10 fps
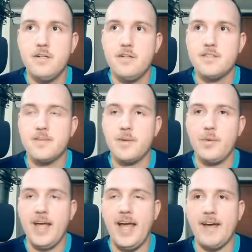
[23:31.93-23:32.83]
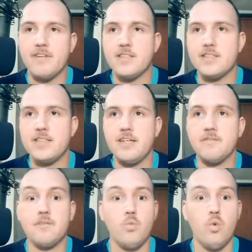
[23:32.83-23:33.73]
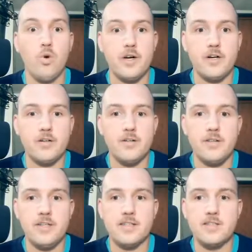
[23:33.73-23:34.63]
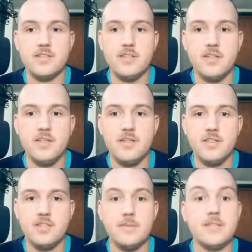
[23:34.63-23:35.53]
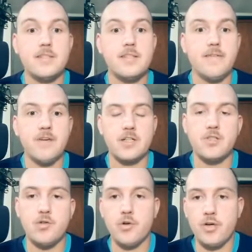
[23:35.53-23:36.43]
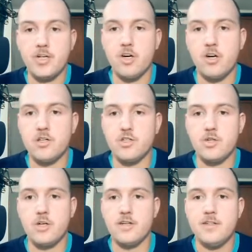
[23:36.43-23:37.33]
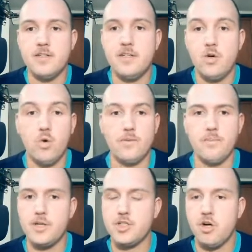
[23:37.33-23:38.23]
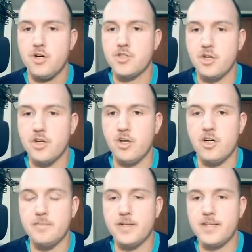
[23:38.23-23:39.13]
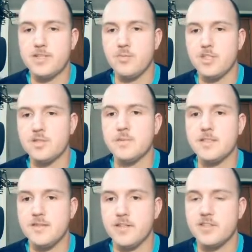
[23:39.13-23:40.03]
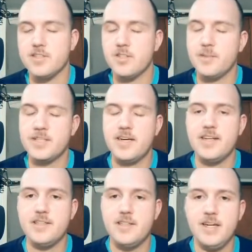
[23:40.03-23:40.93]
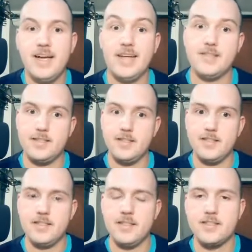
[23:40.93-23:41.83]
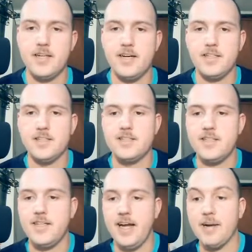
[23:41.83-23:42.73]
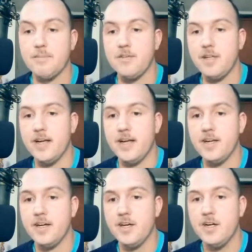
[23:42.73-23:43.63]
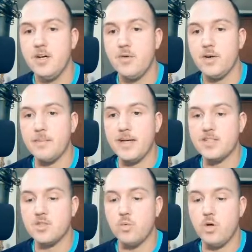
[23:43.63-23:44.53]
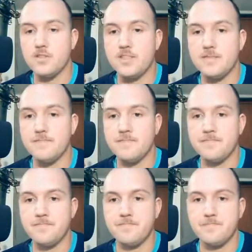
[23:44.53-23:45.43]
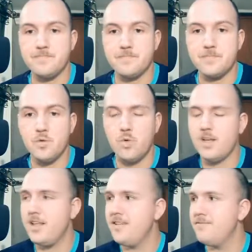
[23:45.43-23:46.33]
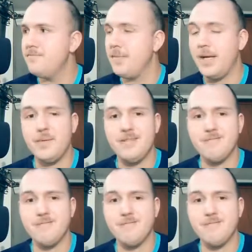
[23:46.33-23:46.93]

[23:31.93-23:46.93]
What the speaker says: something we haven't seen from Warrior, this specific tutoring card draw, or much card draw at all, but this one specifically. So I'm excited, hesitantly excited to see and play Ringmaster Walty. Whatley, maybe?